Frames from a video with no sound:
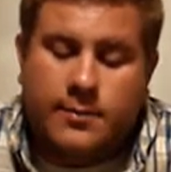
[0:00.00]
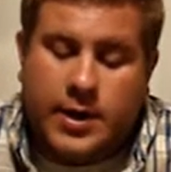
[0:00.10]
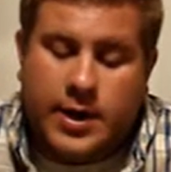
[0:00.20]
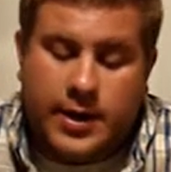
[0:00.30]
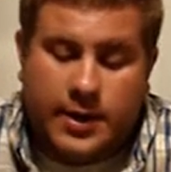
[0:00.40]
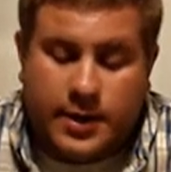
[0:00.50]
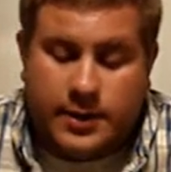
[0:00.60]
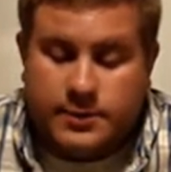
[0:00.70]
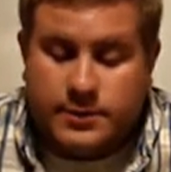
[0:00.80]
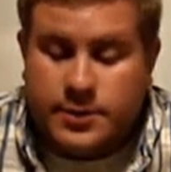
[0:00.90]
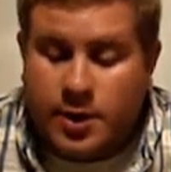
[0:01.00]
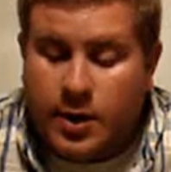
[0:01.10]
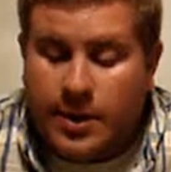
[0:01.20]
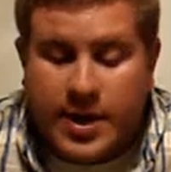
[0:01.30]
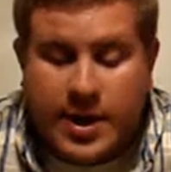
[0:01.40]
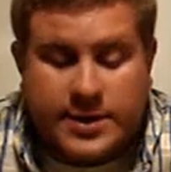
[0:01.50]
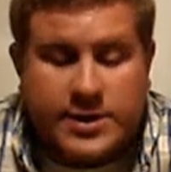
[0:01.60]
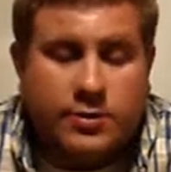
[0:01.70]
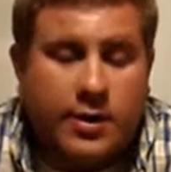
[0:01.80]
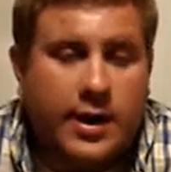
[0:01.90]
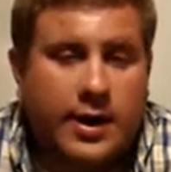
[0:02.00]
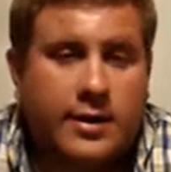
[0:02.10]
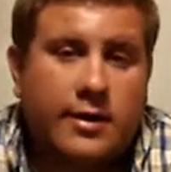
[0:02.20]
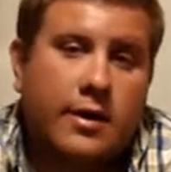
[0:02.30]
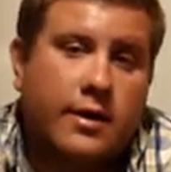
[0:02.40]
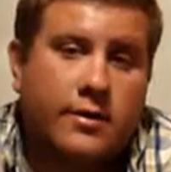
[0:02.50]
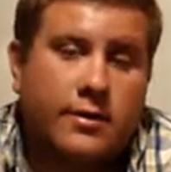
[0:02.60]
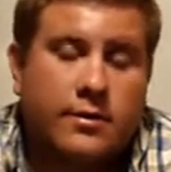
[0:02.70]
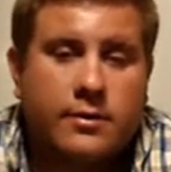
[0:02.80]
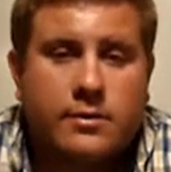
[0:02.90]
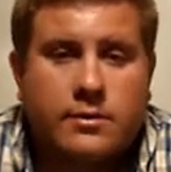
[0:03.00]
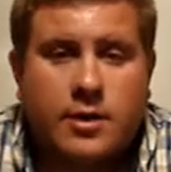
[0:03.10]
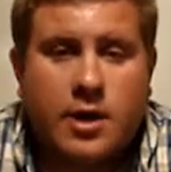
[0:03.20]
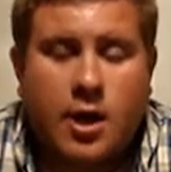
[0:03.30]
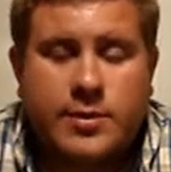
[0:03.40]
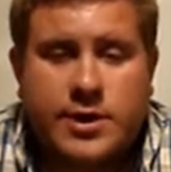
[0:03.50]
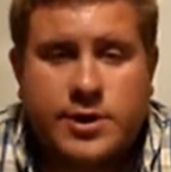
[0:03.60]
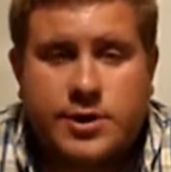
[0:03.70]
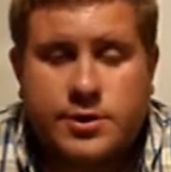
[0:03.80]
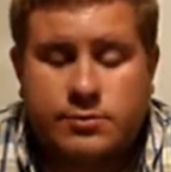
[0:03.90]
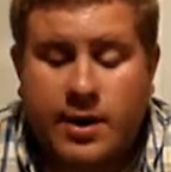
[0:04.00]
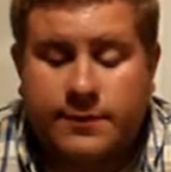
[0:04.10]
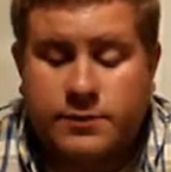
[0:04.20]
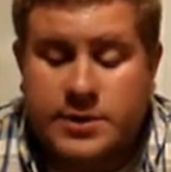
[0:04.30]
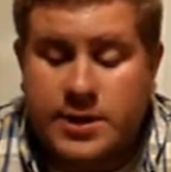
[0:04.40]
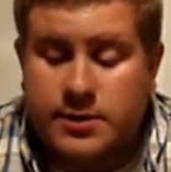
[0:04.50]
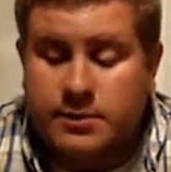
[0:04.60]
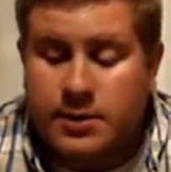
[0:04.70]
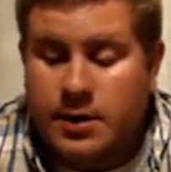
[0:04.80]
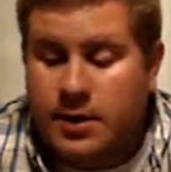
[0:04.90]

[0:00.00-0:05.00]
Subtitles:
but you know, I'm not discrediting the other competition's rifles either.